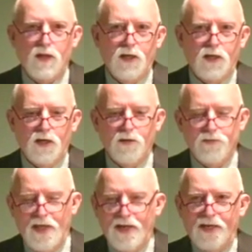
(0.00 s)

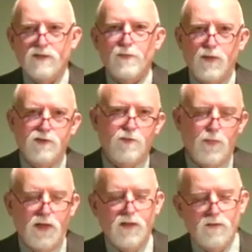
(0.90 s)
That has to be
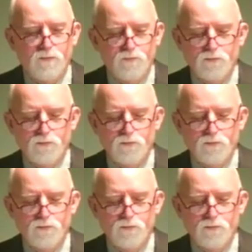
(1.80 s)
submitted,